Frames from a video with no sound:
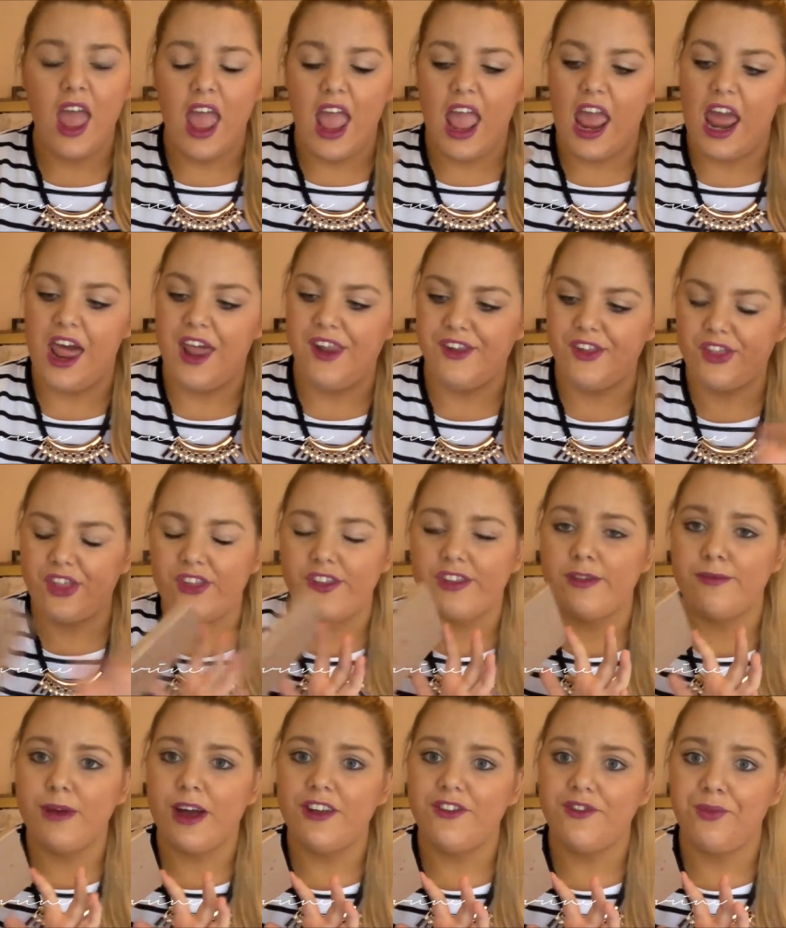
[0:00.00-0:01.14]
And the
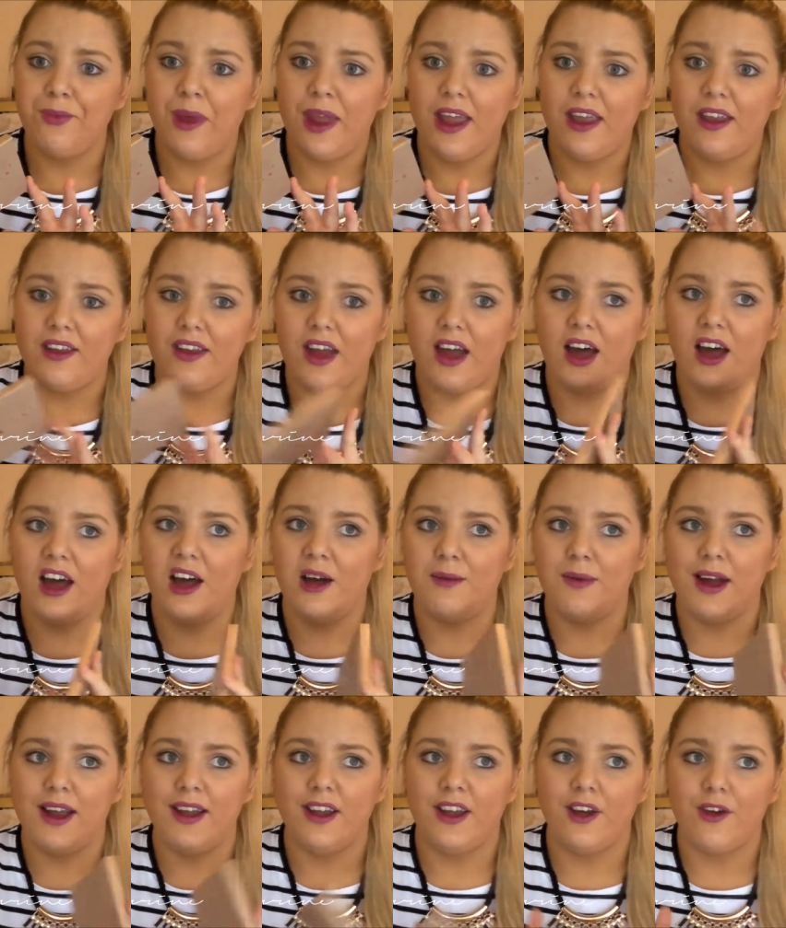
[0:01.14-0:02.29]
smudge pen,
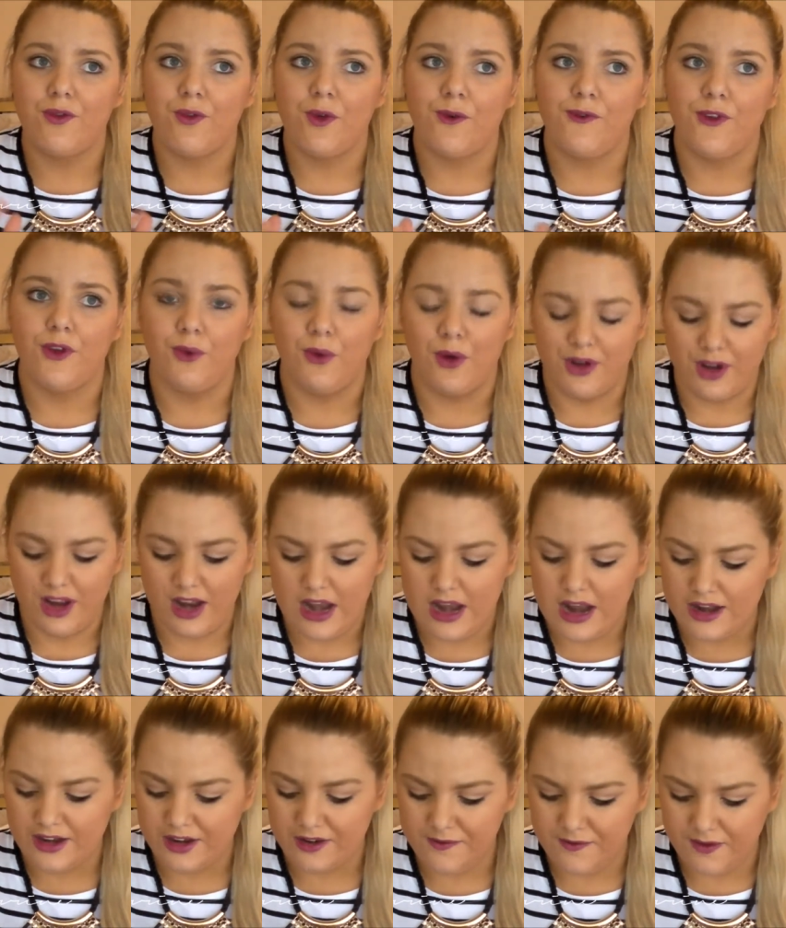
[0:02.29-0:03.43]
I did a review on it and
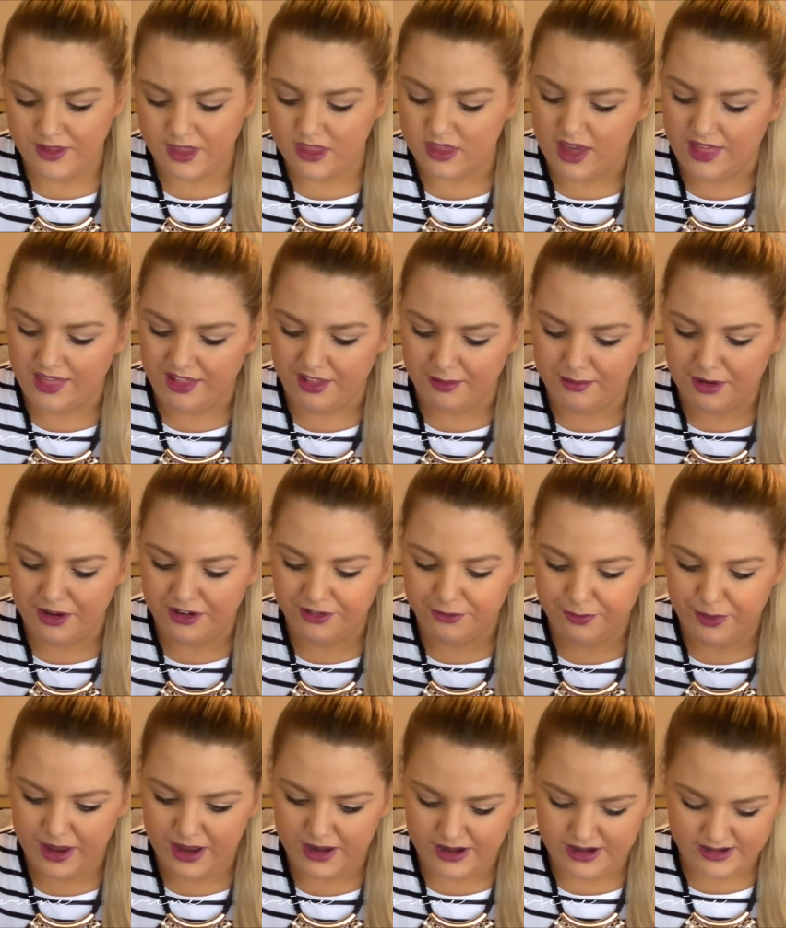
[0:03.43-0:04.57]
I didn't really like the smudge
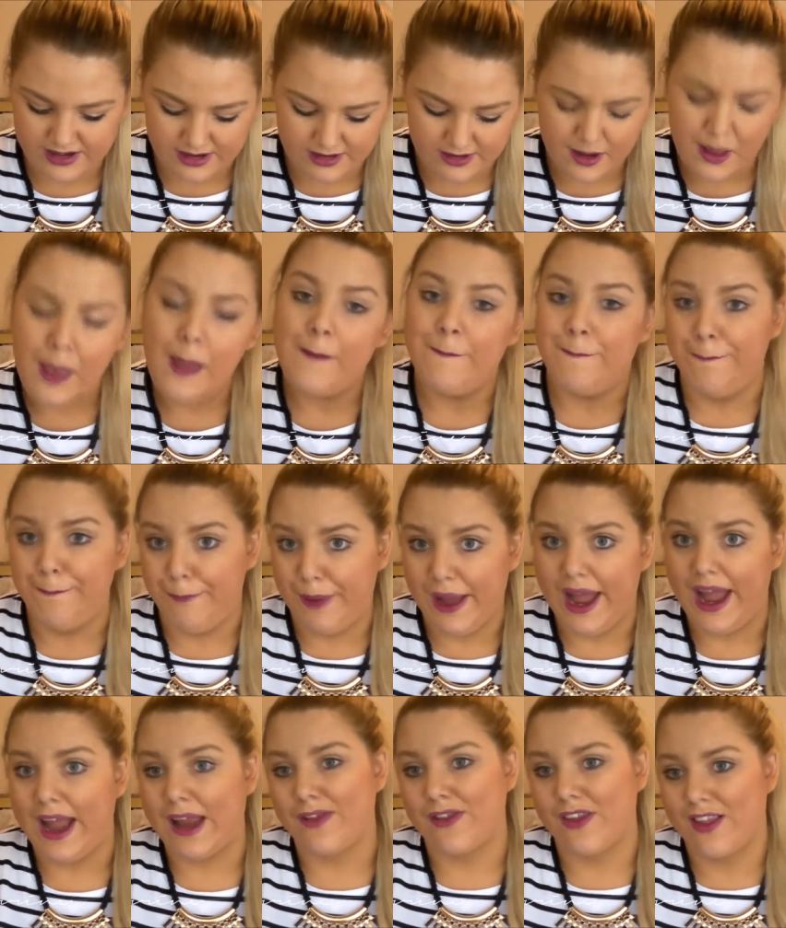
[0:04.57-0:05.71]
pen. I didn't
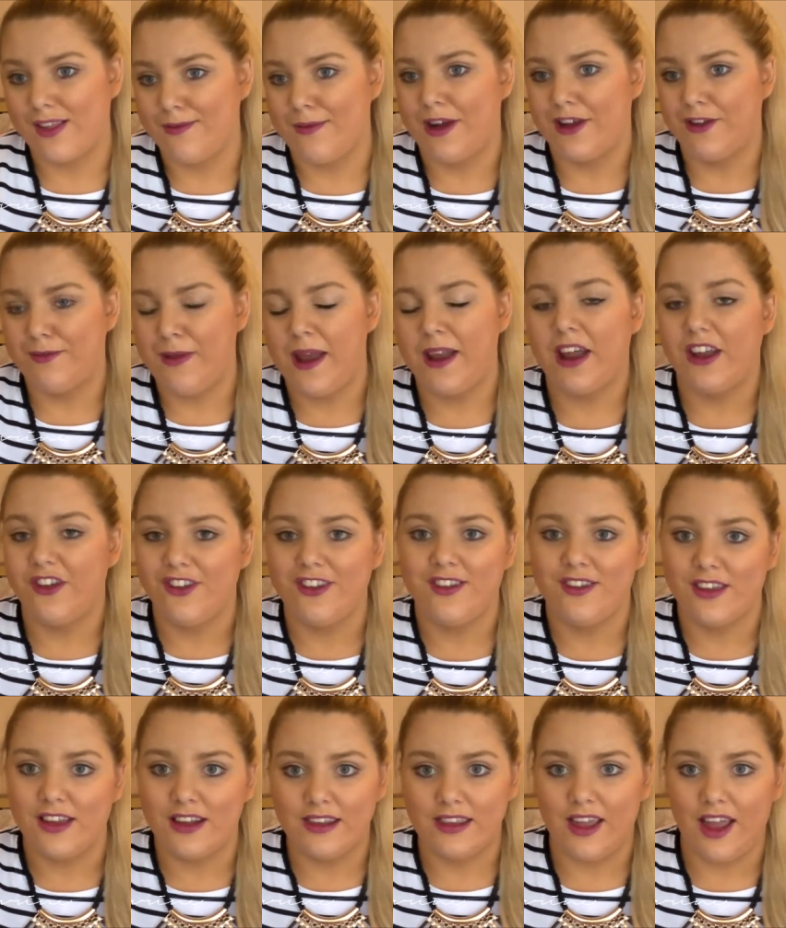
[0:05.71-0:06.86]
bag the smudge pen, I
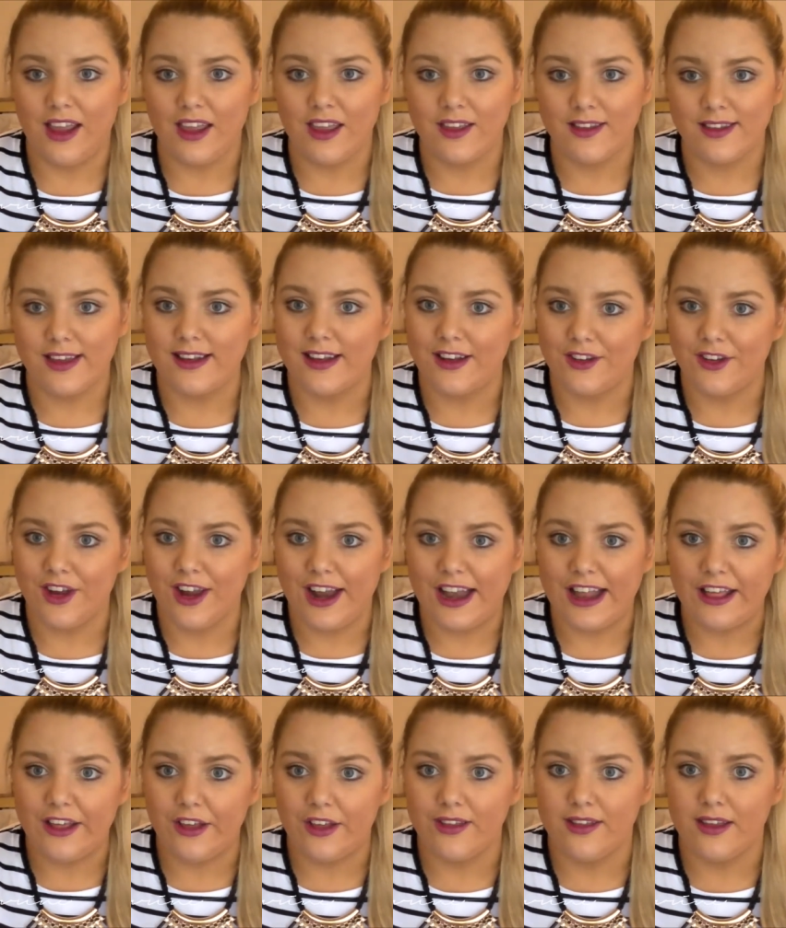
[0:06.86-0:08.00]
just didn't like it because I didn't know how to
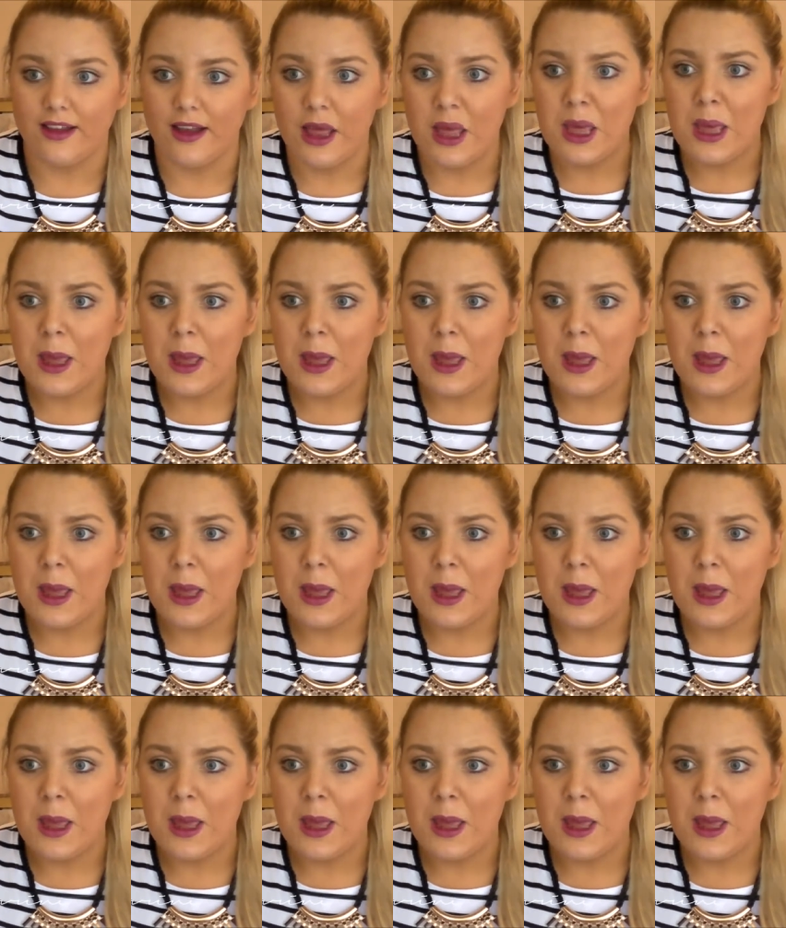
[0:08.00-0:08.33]
use it,